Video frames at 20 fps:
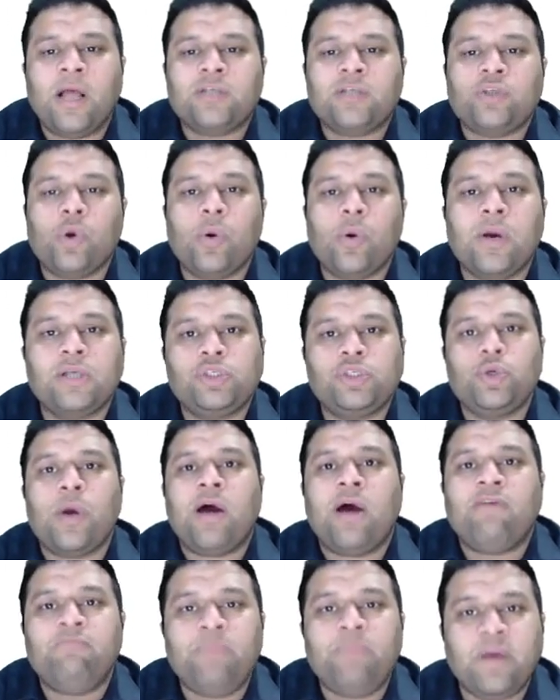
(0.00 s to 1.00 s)
As long as you
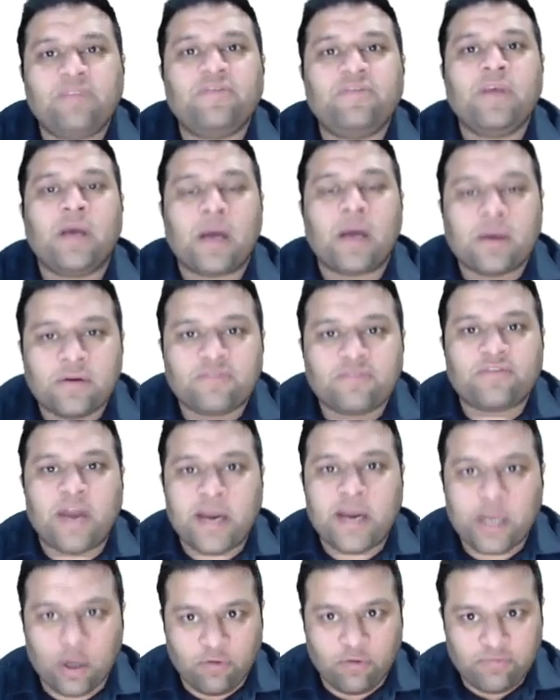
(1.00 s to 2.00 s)
have basic
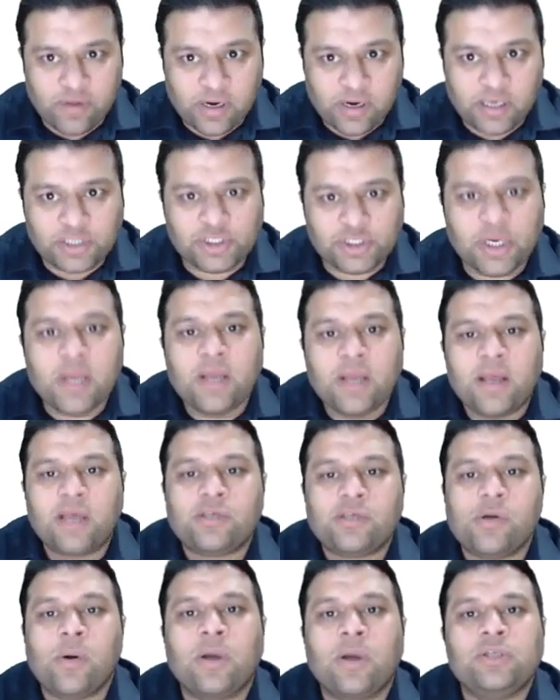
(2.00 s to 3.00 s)
understanding of English,
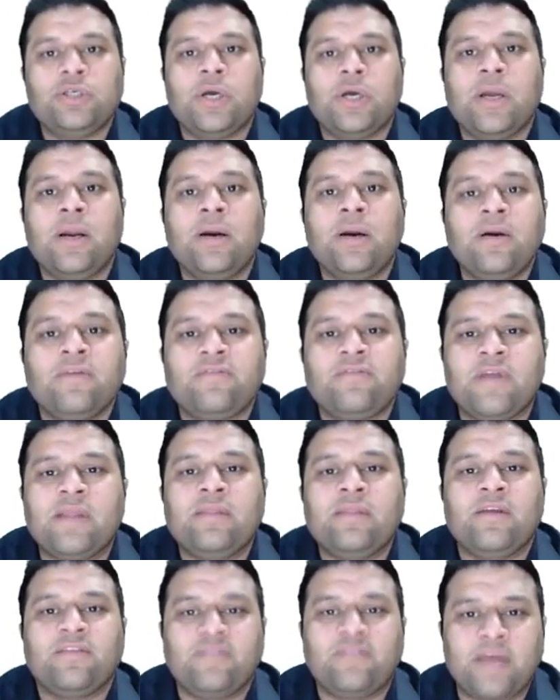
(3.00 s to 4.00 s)
as long as you can
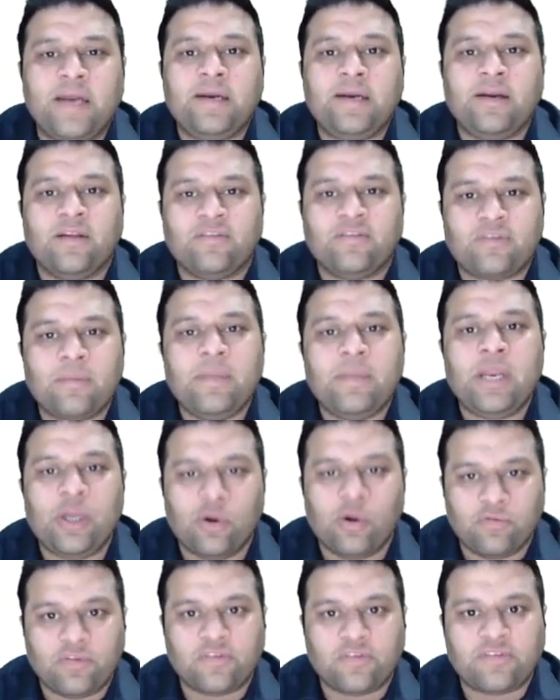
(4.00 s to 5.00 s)
understand the sentence, the
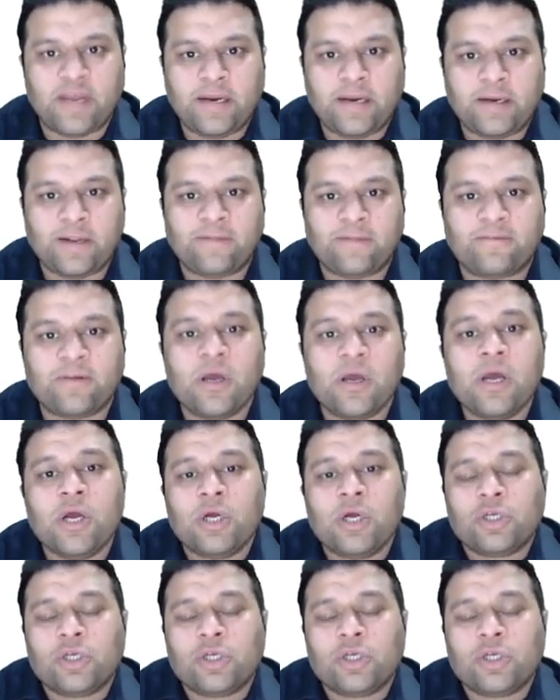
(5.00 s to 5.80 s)
meaning of the sentence.